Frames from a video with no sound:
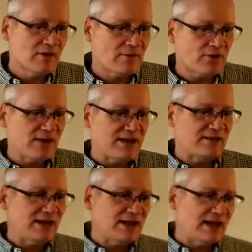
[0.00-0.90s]
Verse
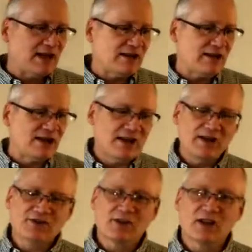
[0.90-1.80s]
18, and
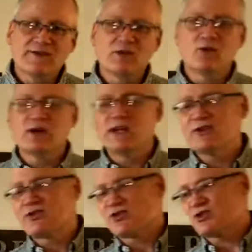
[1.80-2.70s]
he is the living one.
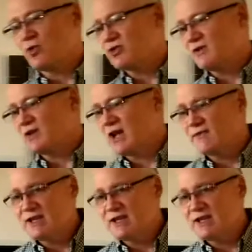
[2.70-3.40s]
He's the source of life.